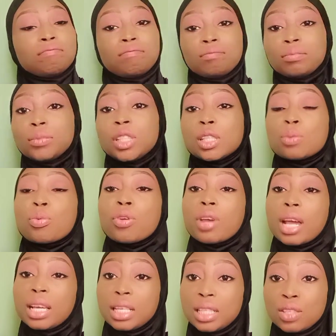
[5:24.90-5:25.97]
The sprayer
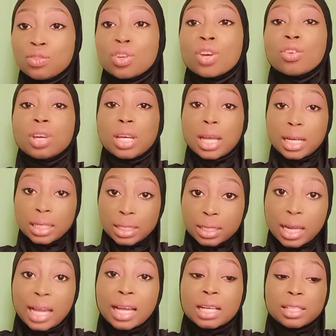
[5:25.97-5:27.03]
is very nice.
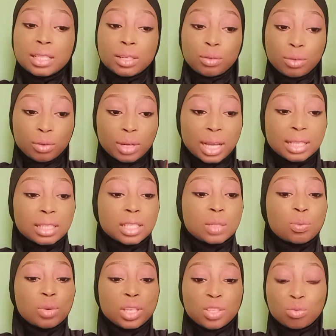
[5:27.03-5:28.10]
I can tell you that. It
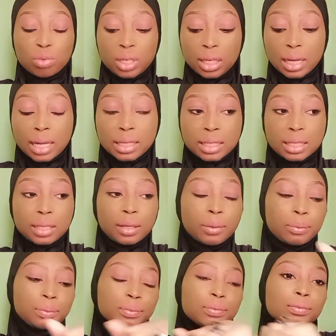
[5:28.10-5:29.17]
sprays really nicely.
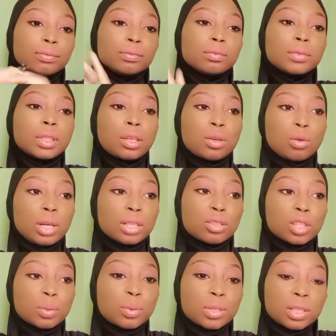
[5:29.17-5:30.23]
So let us
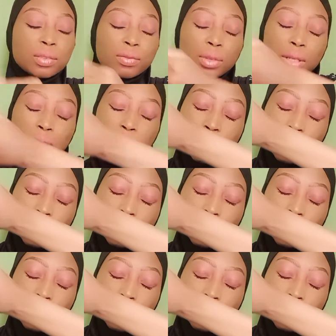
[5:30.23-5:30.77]
perceive this.